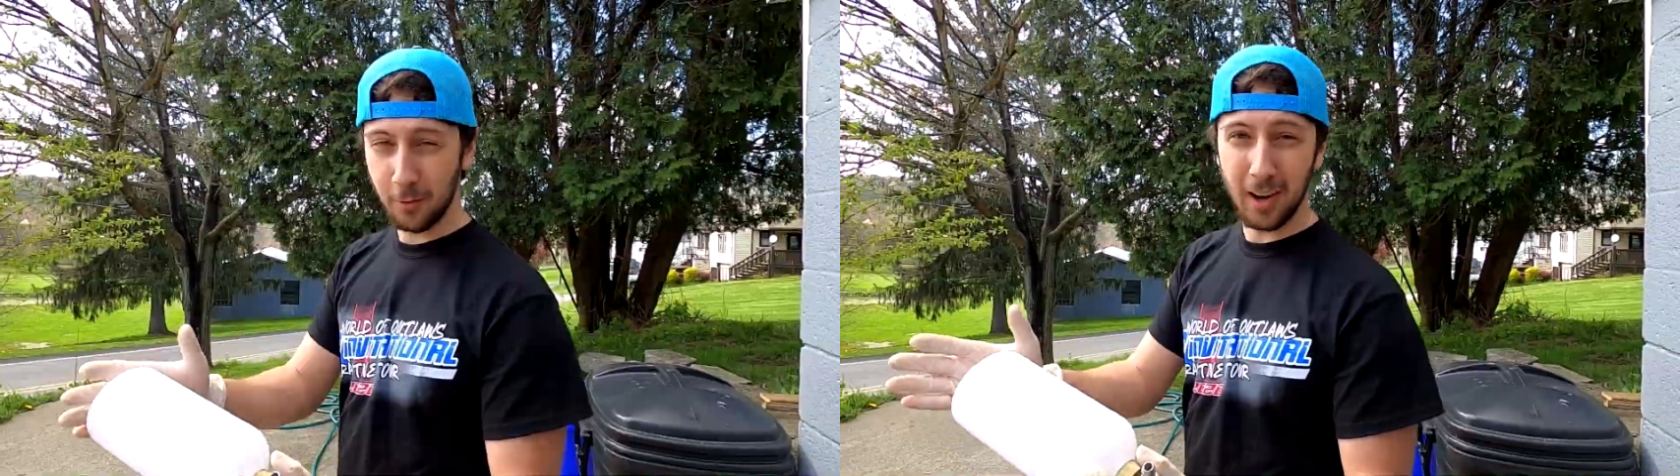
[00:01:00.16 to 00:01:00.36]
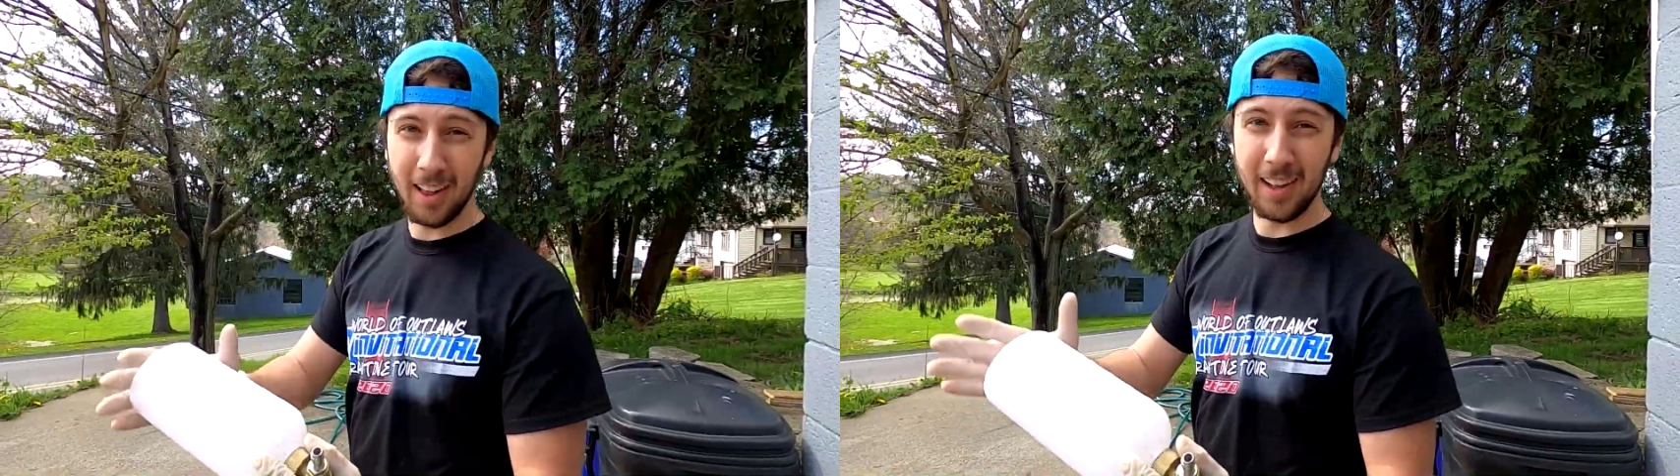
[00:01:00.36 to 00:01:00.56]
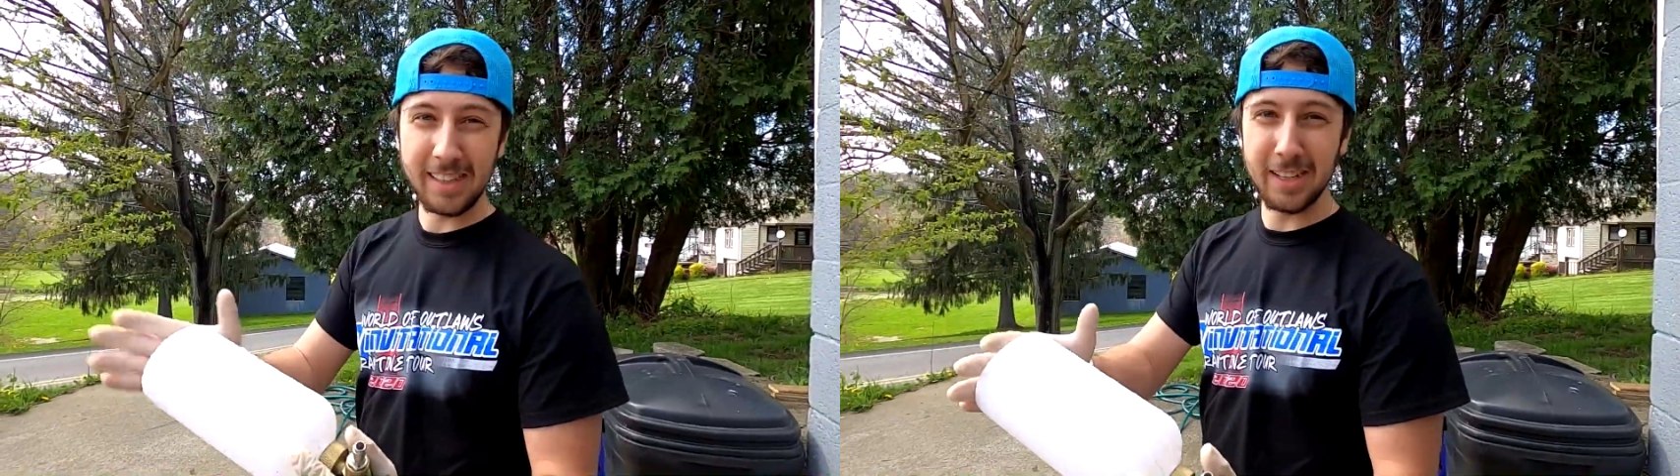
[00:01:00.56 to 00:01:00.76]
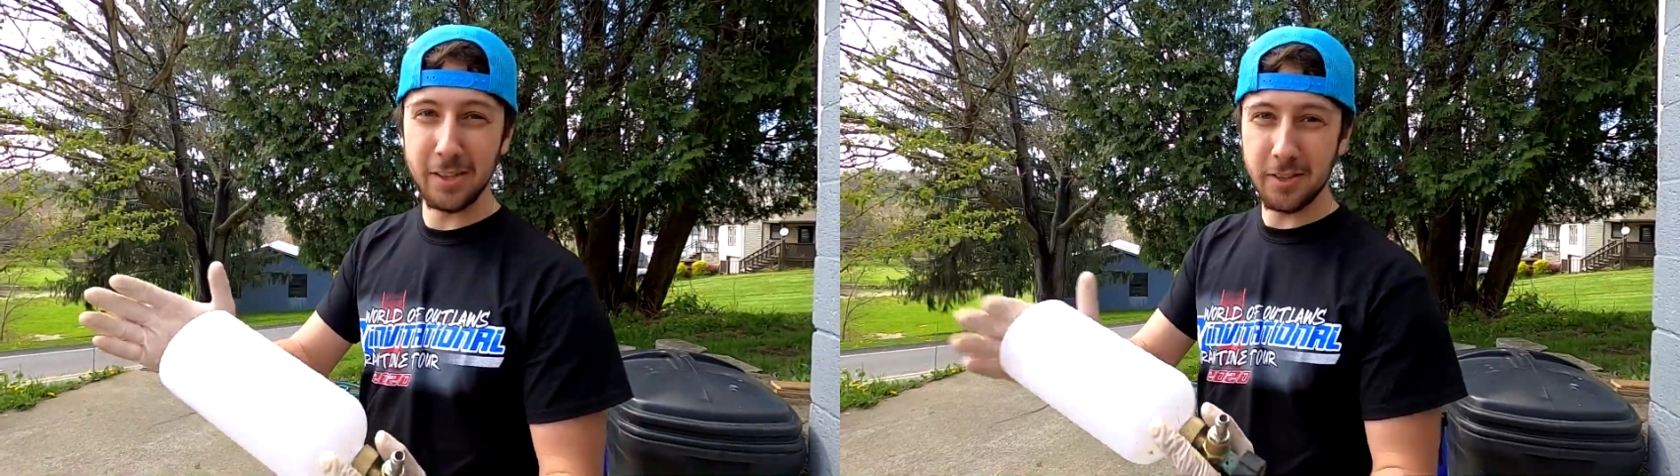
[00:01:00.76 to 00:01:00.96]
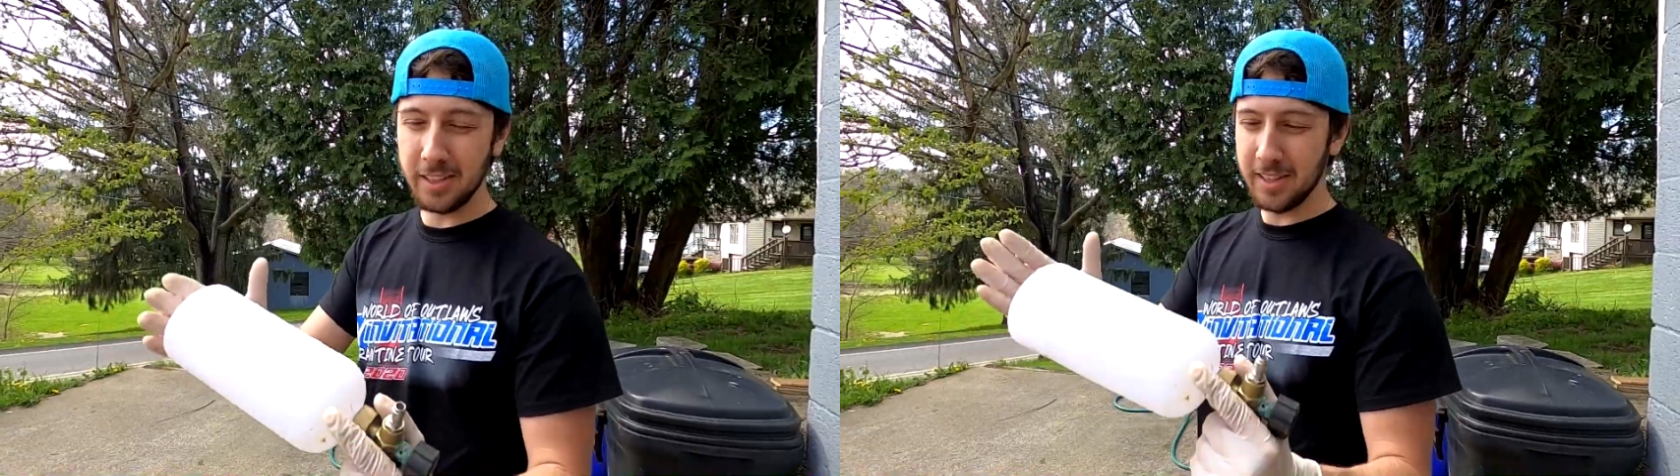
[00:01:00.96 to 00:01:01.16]
What I like to
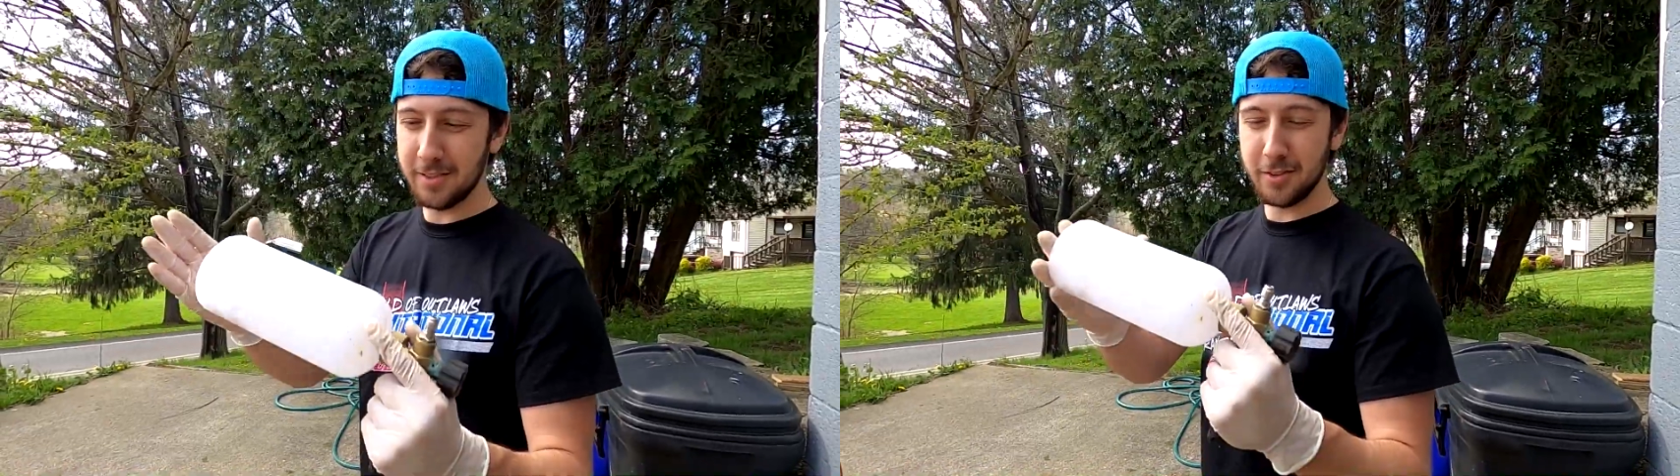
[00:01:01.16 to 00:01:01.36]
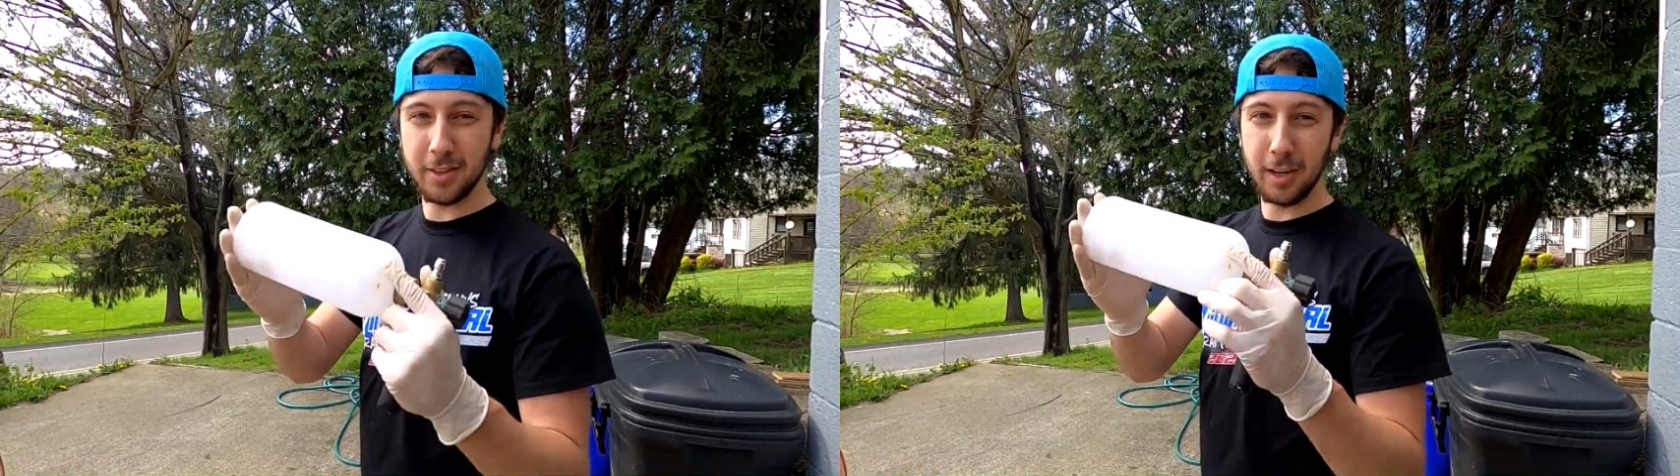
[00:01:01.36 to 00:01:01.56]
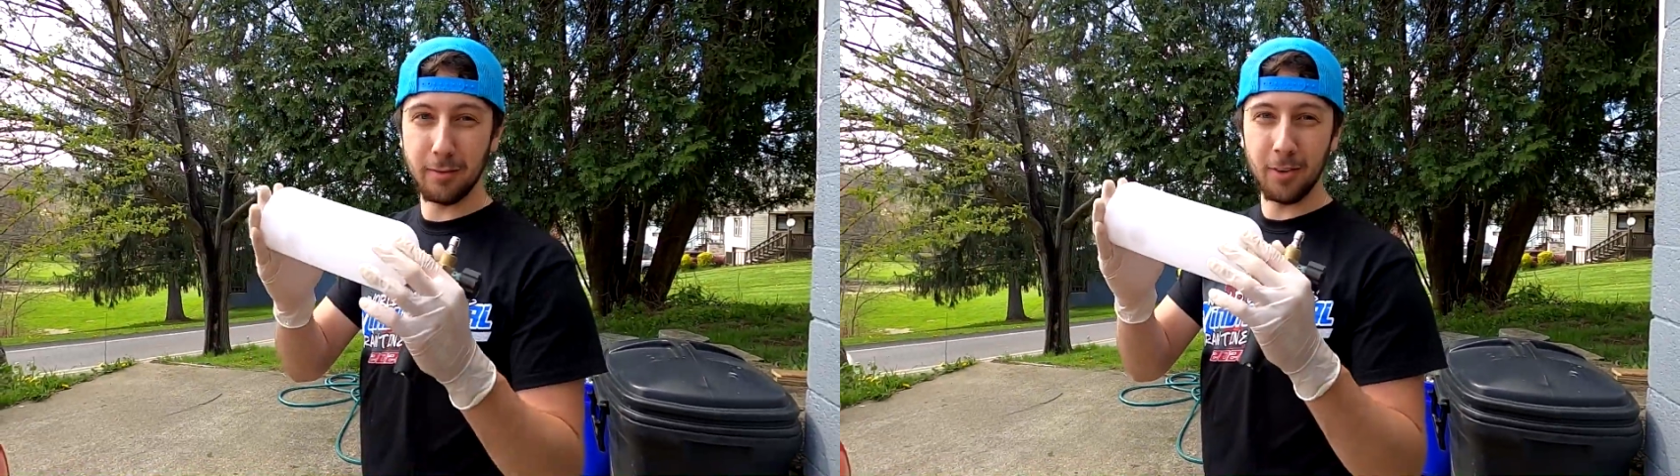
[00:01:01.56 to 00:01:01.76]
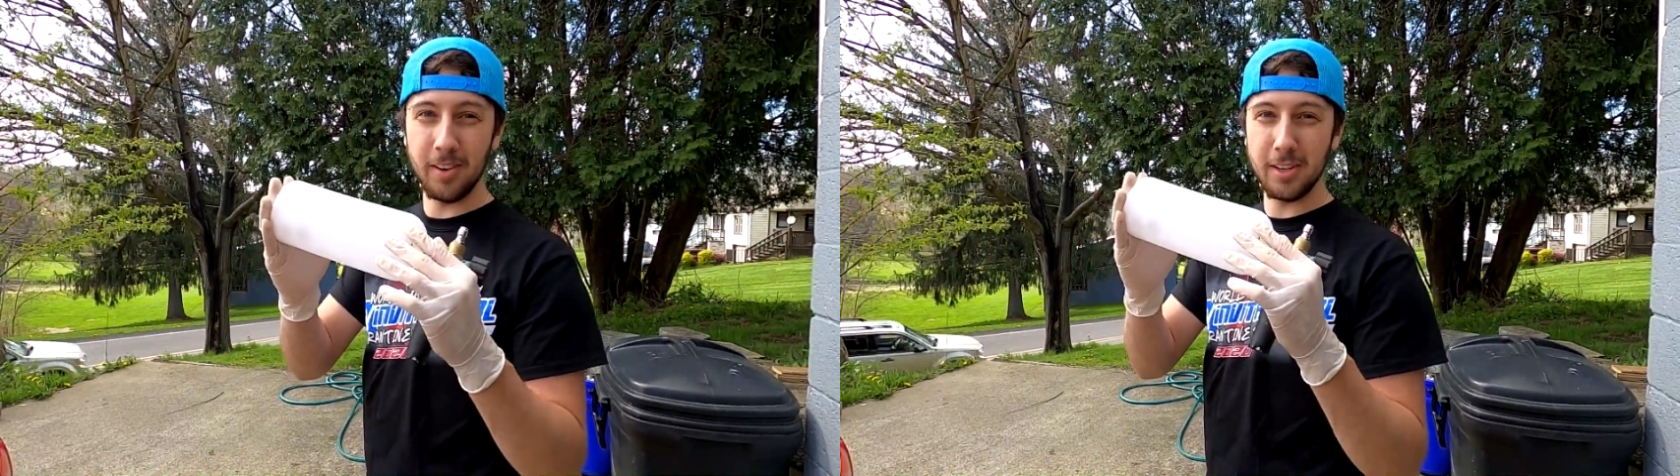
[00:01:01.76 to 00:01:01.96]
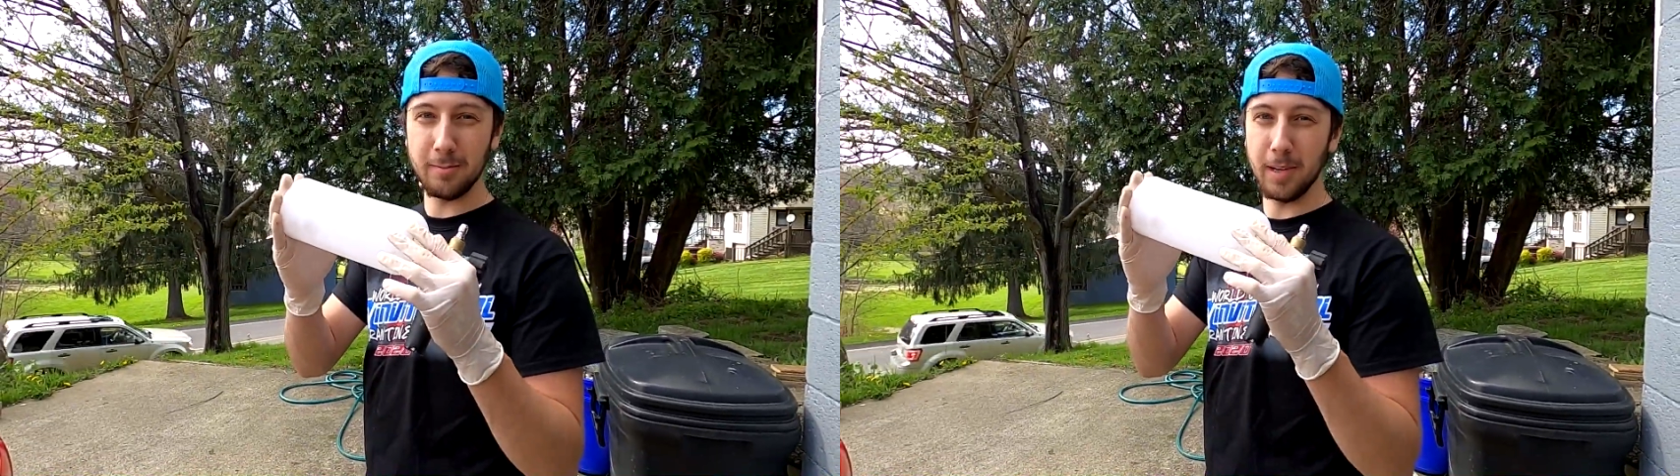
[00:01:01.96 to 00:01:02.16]
do, get yourself one
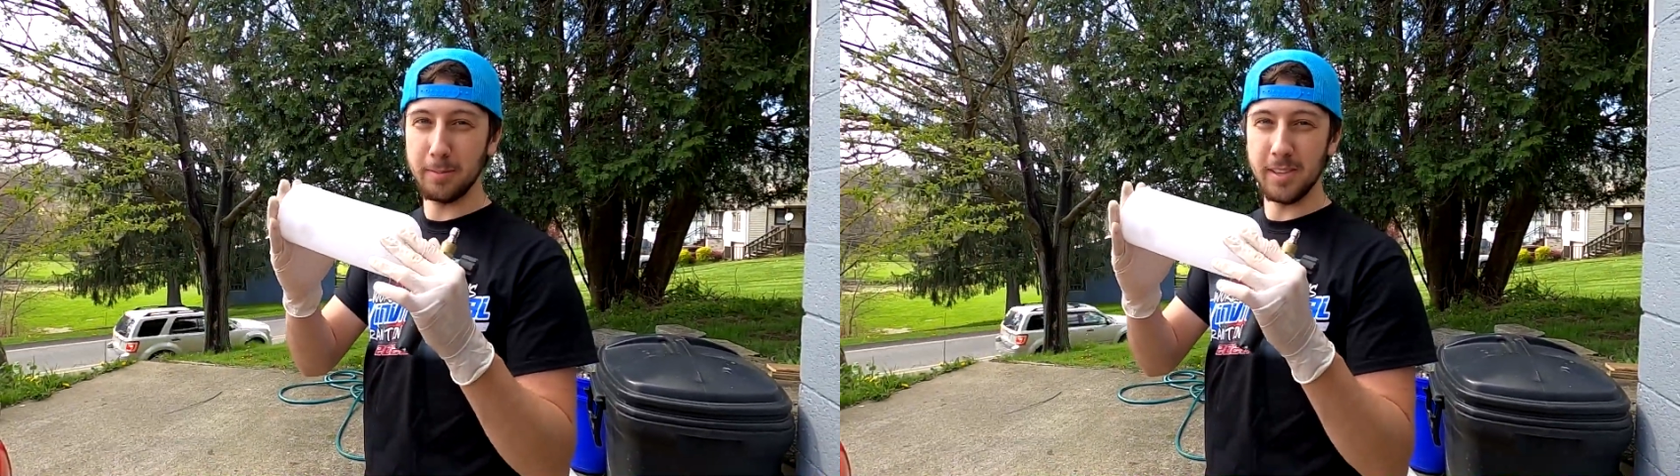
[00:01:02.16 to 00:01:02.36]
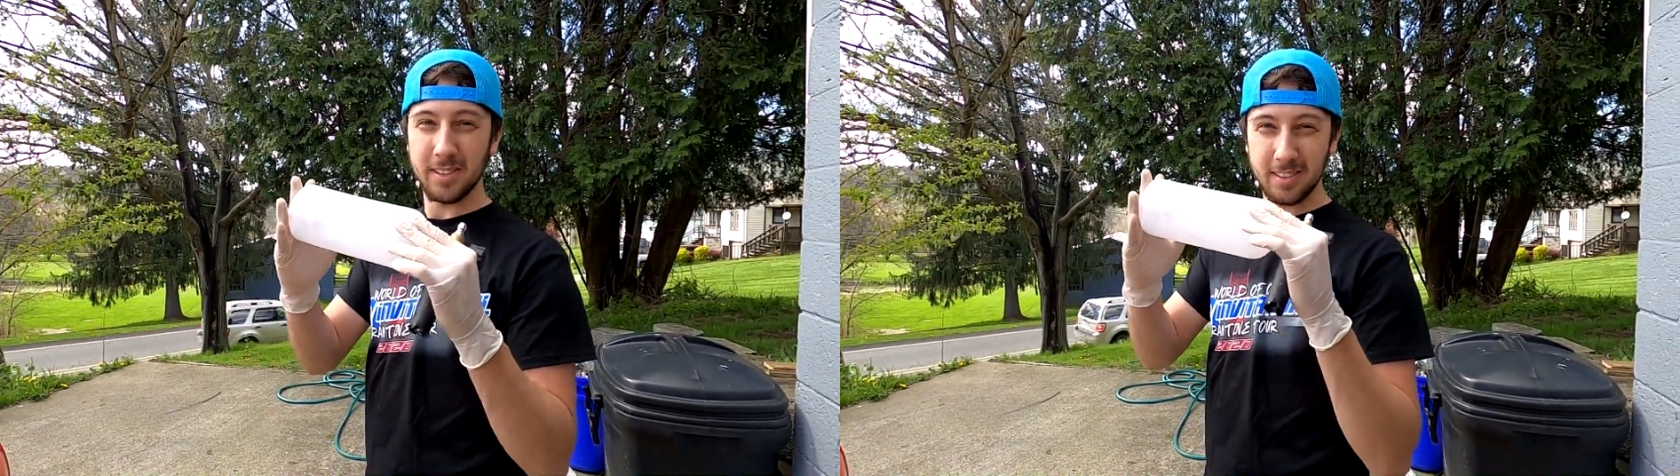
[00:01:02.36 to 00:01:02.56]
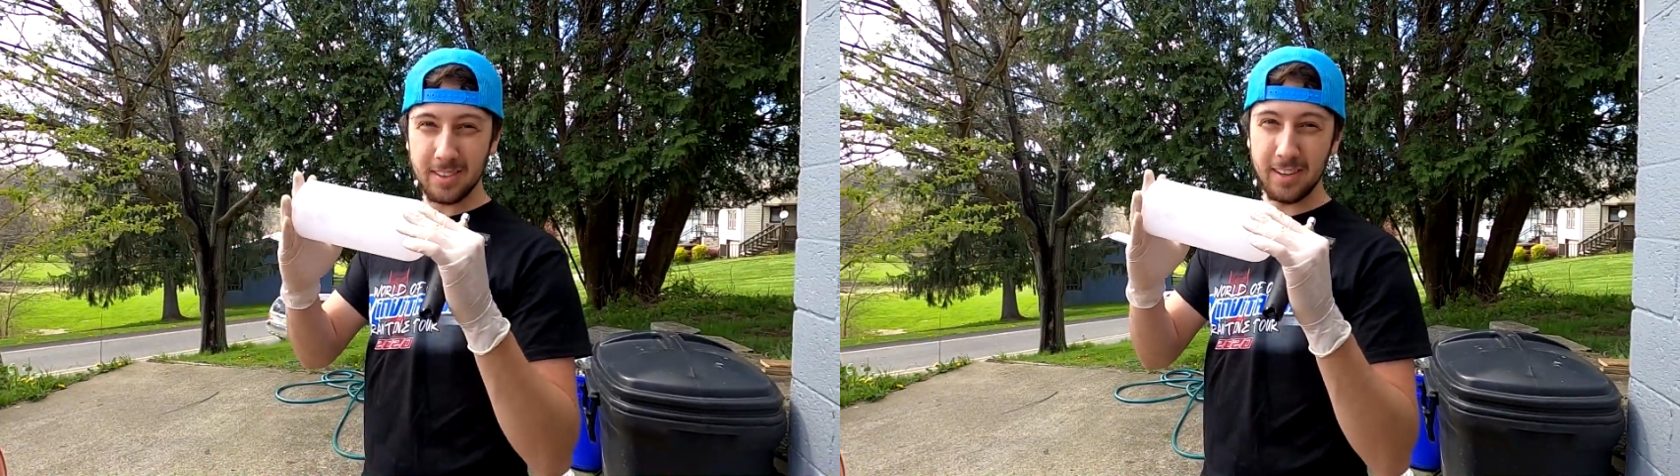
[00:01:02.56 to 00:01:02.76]
of these puppies.